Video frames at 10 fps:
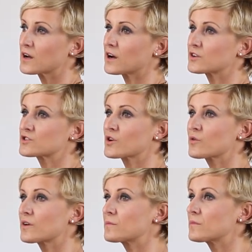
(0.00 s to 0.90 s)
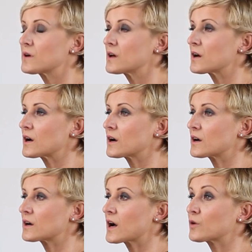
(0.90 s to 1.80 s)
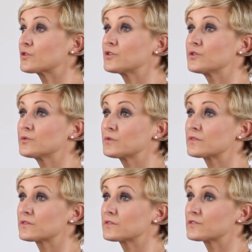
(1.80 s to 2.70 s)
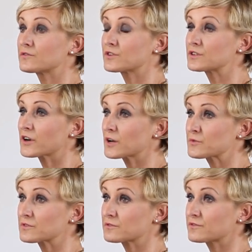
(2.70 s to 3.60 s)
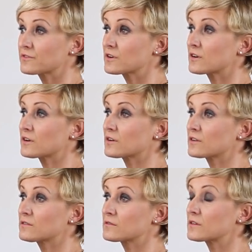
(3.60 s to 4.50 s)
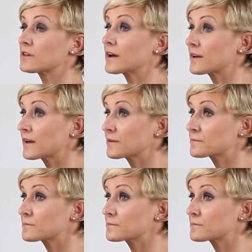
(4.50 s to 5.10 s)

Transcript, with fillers: I show them how to use different types of lighting.